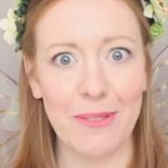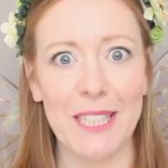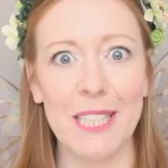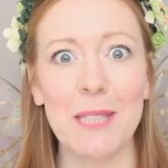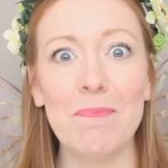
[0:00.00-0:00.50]

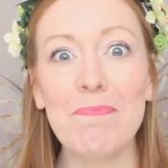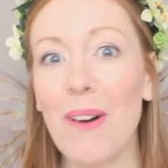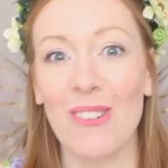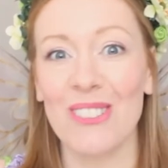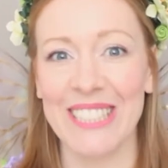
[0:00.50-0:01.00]
with
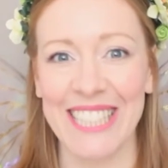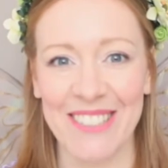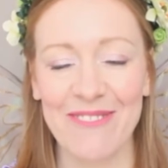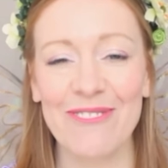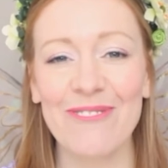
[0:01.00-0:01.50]
spots
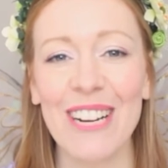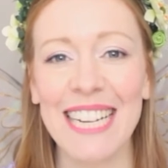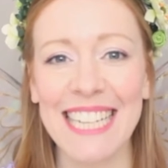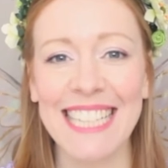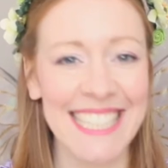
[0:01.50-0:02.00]
and
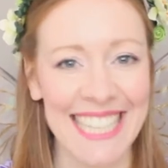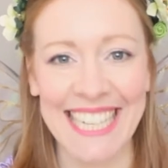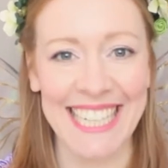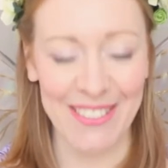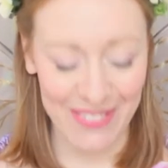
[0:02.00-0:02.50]
frilly
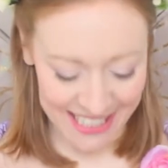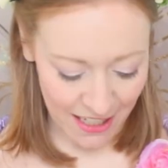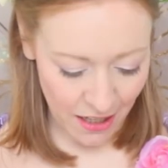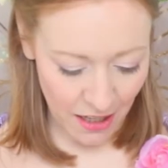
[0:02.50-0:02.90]
sleeves.